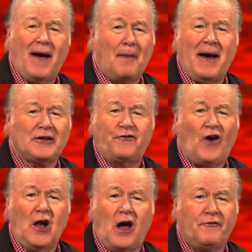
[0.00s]
about to
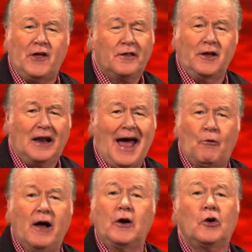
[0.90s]
fall off the, the
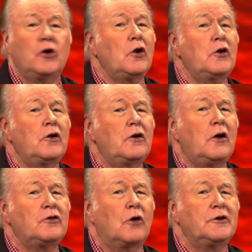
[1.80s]
line. Well, no, no, no, no, no,
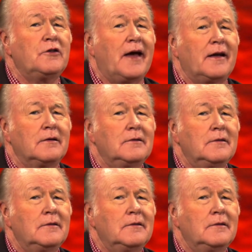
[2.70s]
no, don't do that.